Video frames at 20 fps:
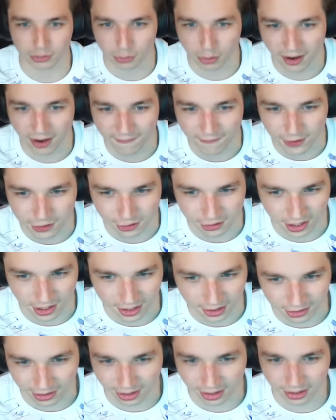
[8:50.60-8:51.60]
of why Fisher
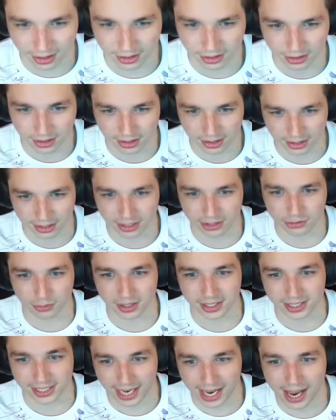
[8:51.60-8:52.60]
Tiger did it his
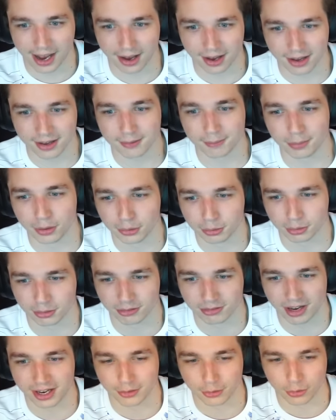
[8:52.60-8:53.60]
way. Yeah, both were
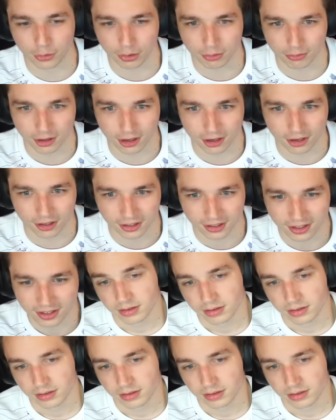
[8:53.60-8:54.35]
right or wrong.